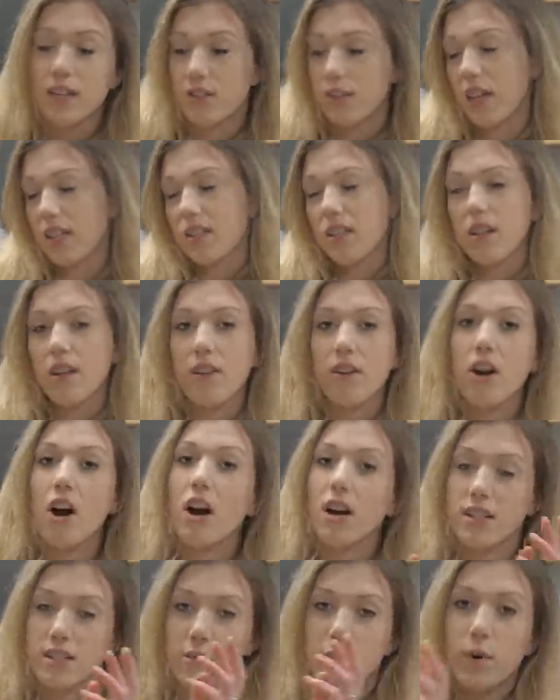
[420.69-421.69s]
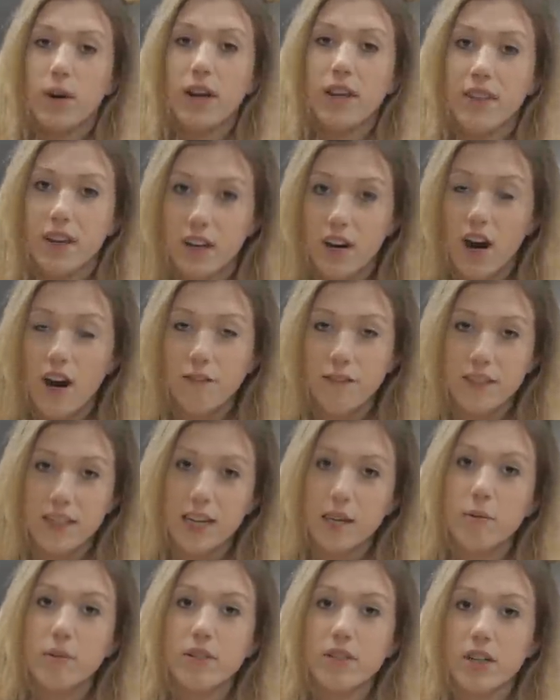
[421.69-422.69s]
So that's another awesome way that coffee
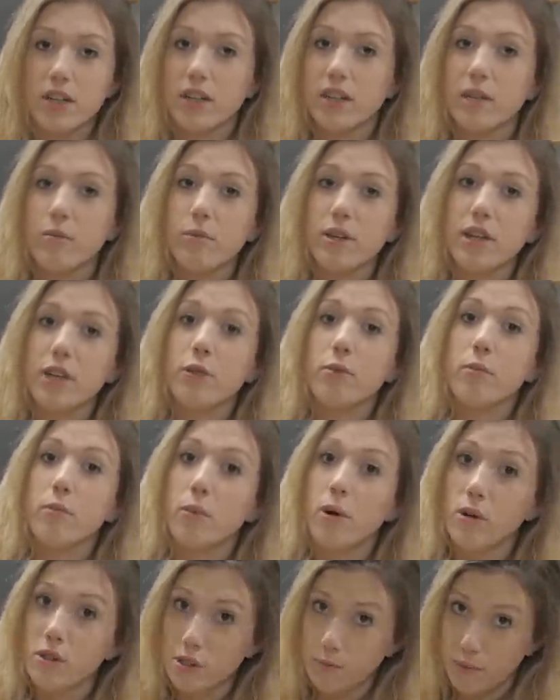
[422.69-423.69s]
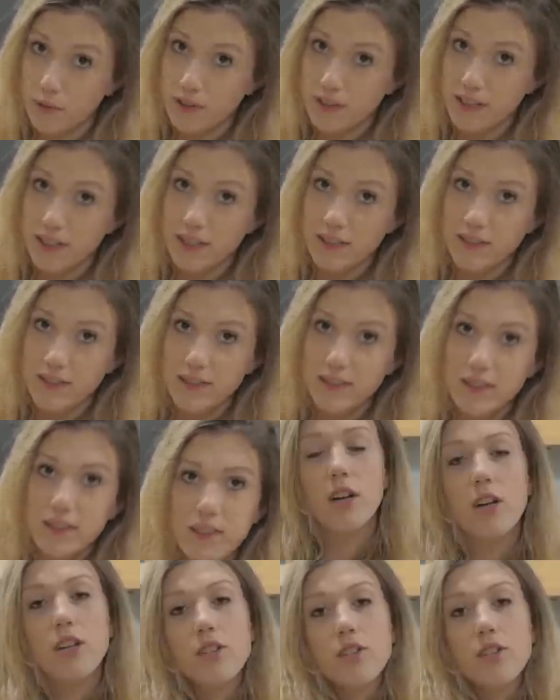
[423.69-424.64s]
tables are gonna bring you multiple sales.